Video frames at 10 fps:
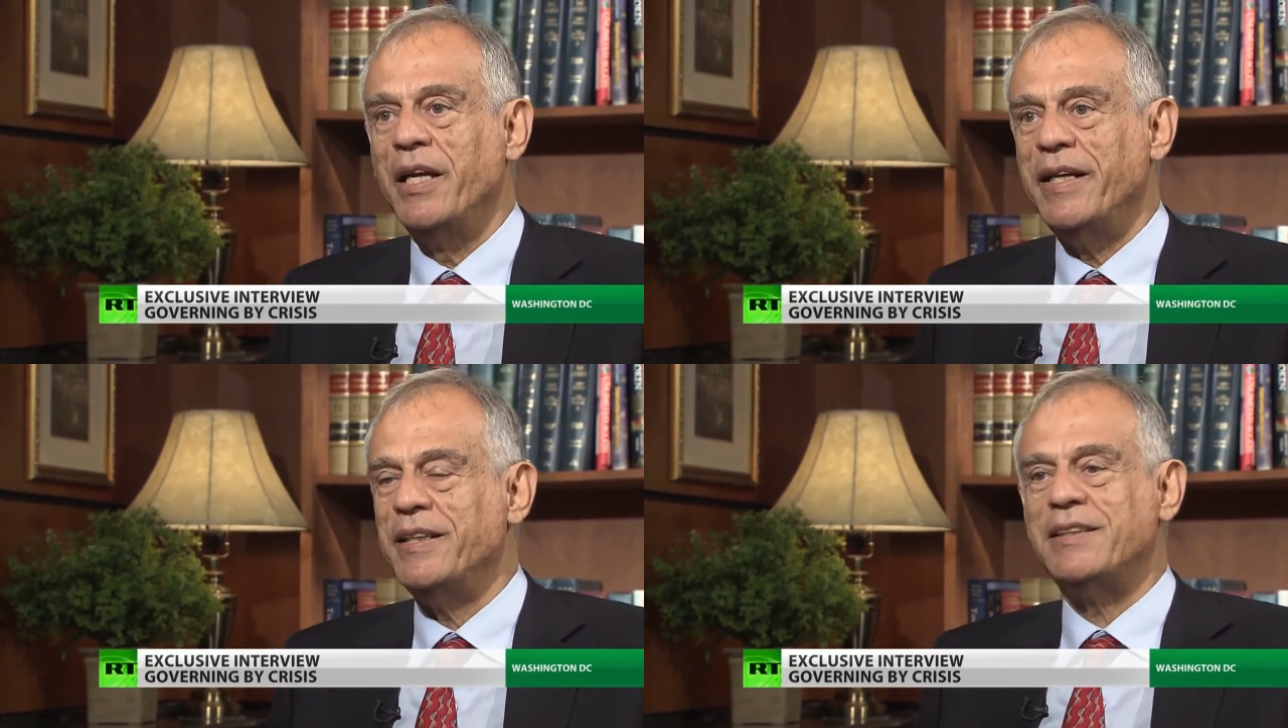
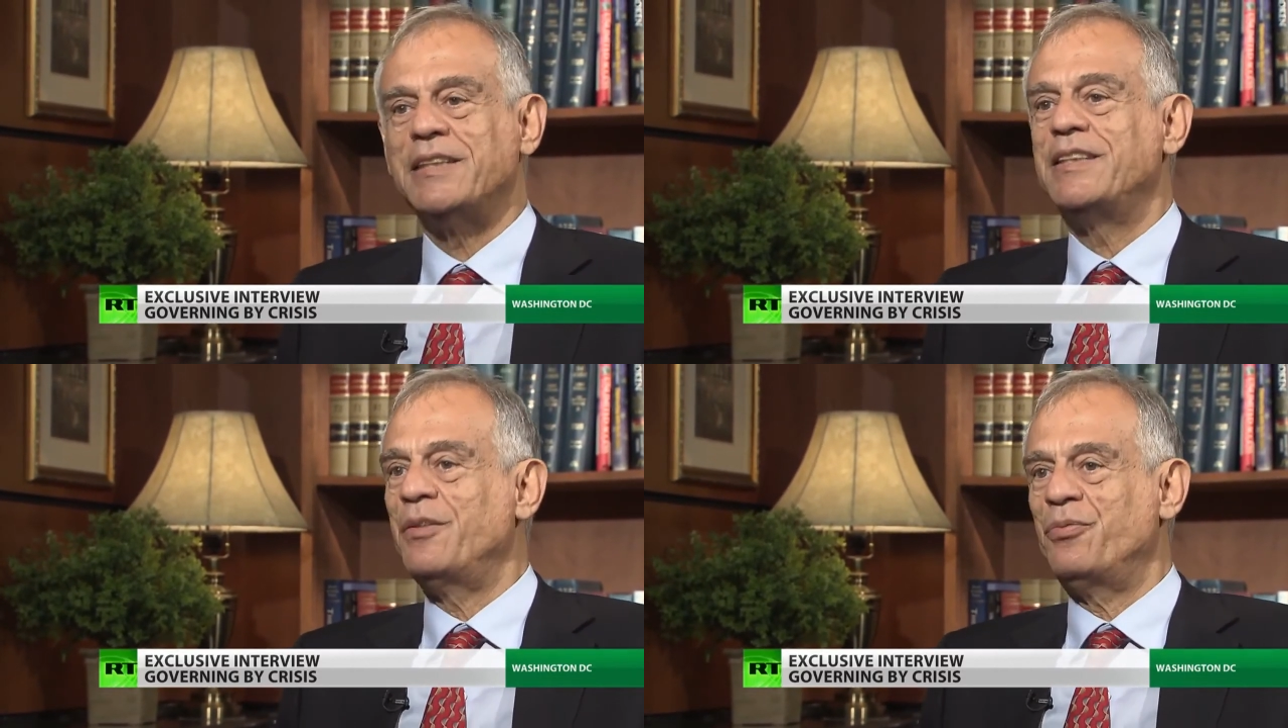it's
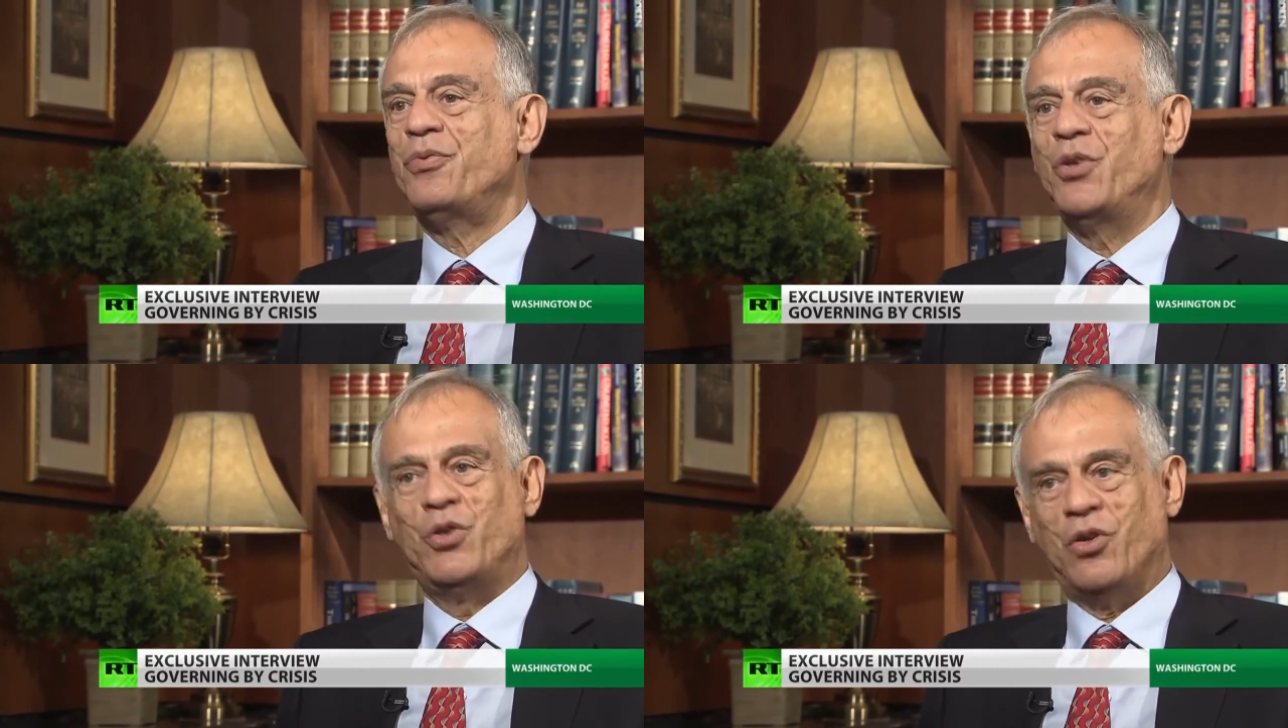as
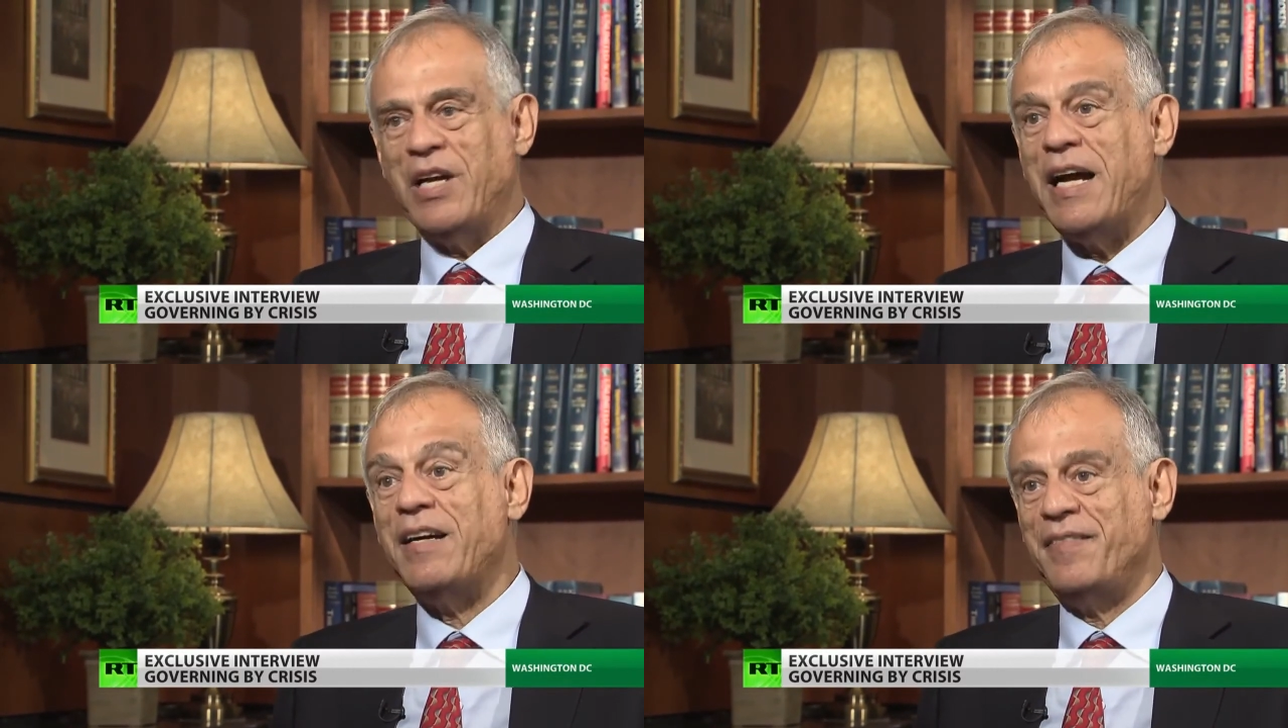if you don't
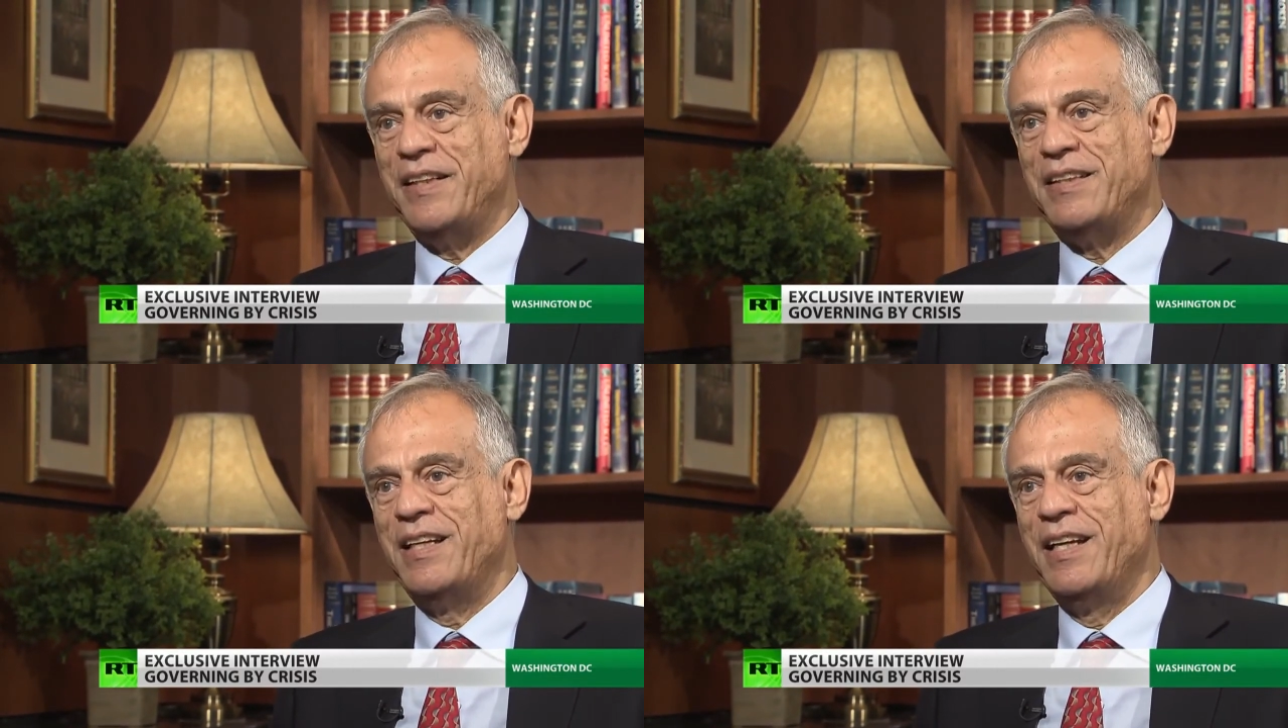have
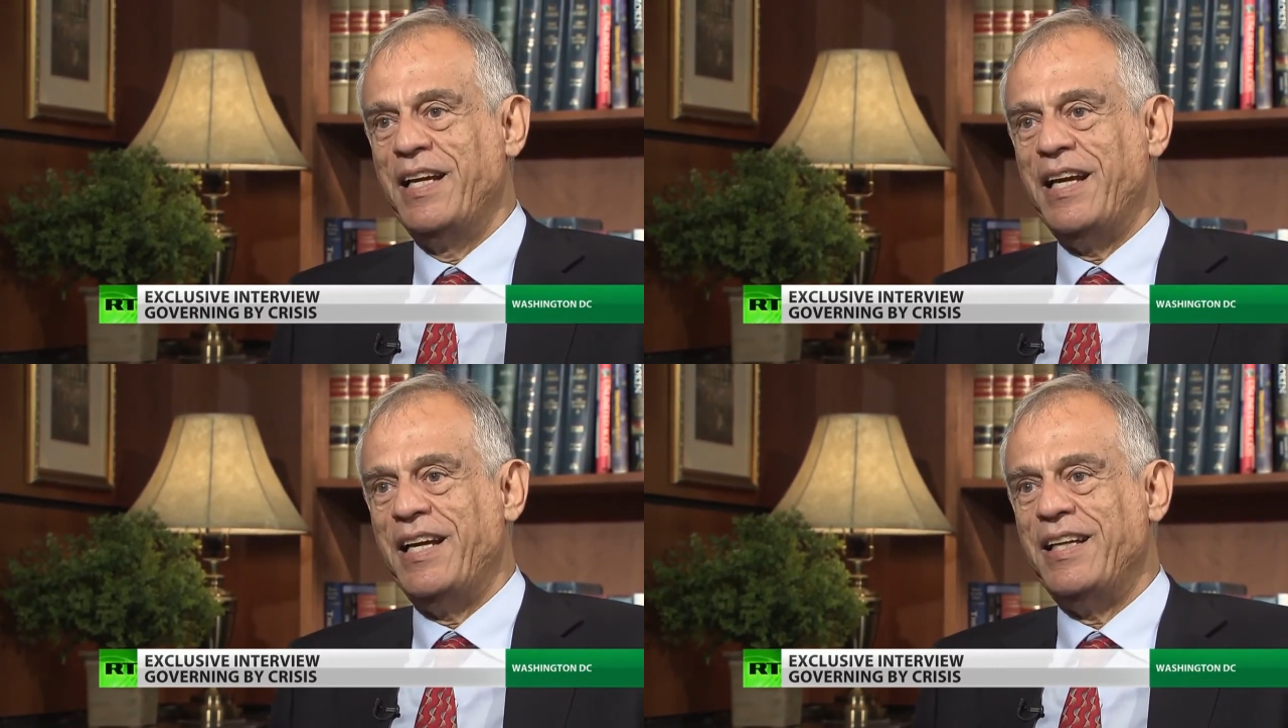it.
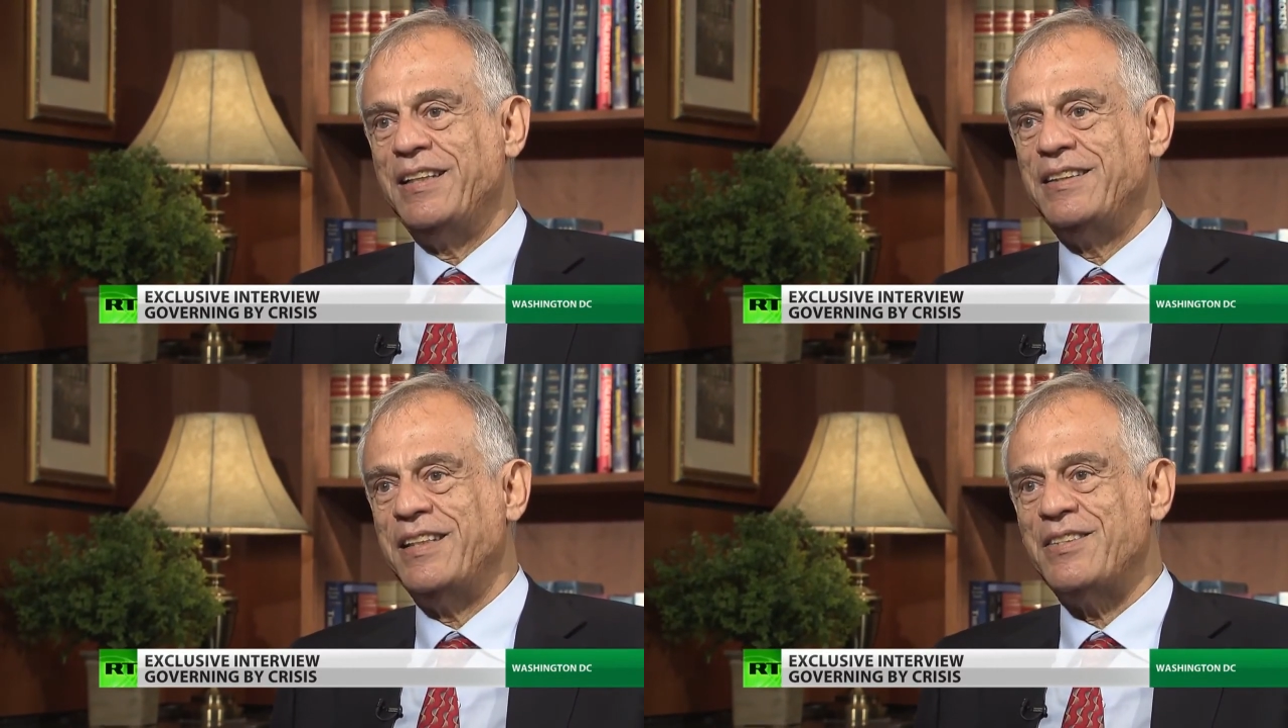
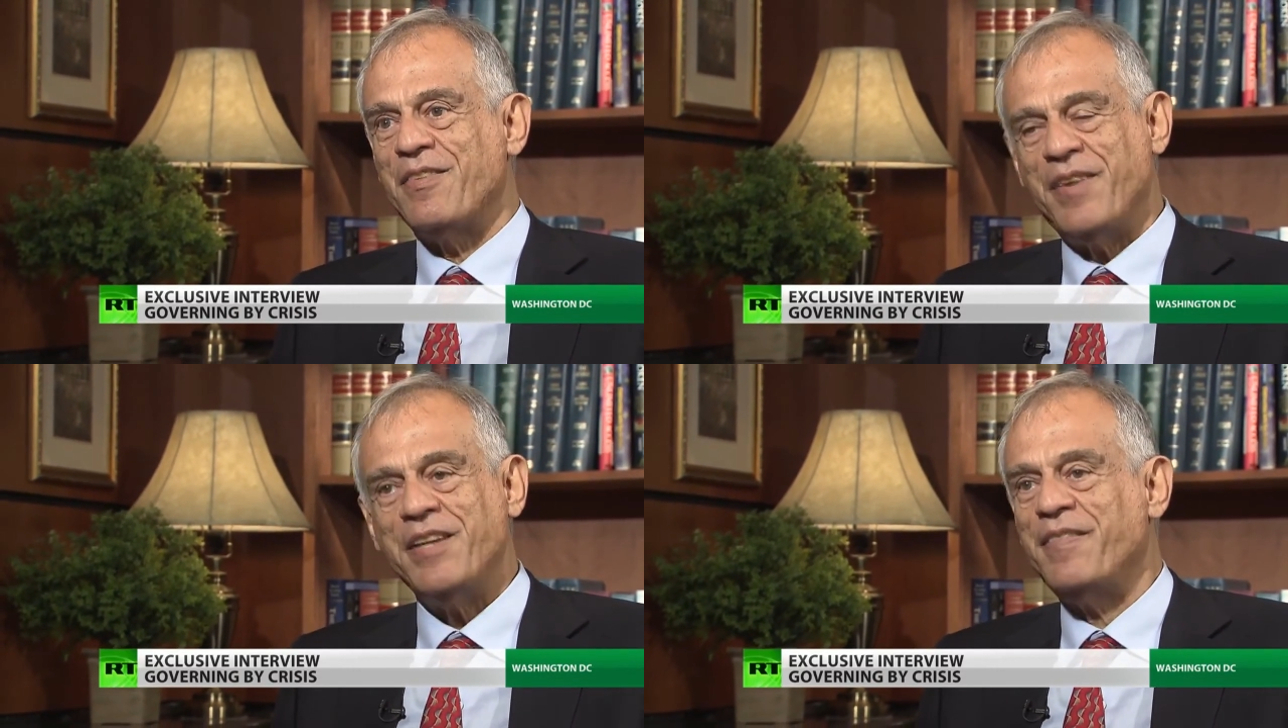And it's a
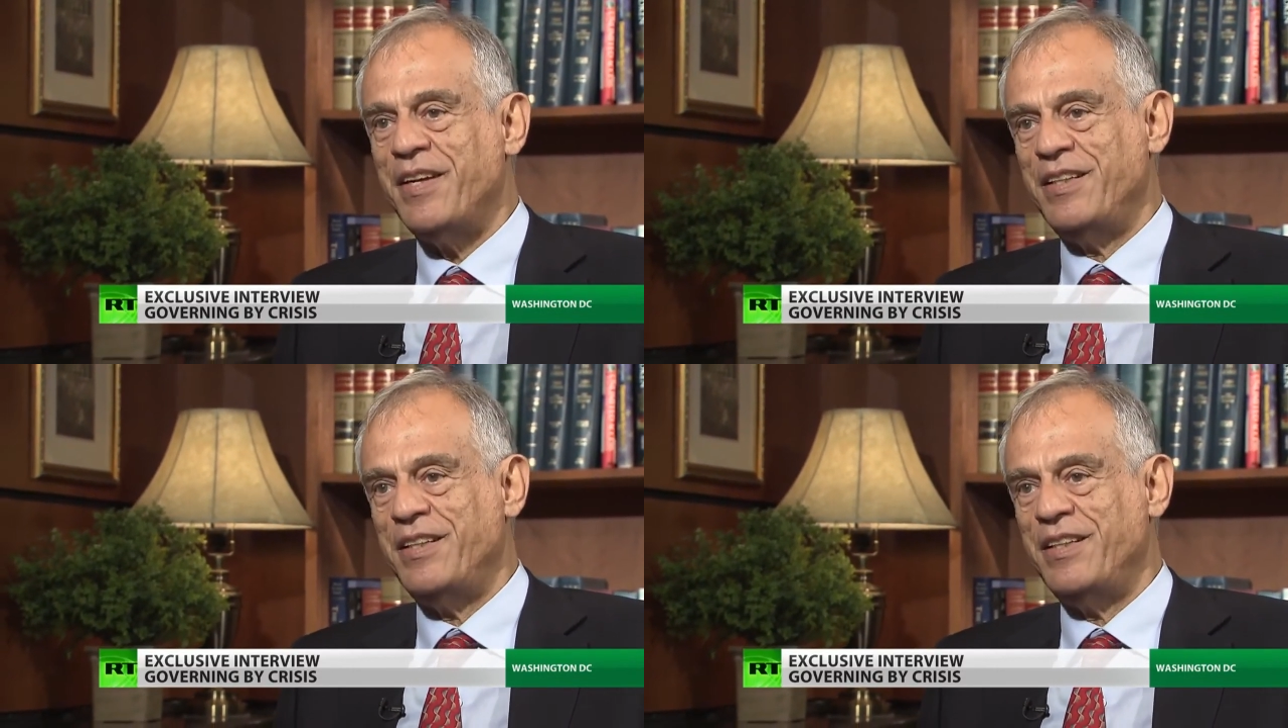very, very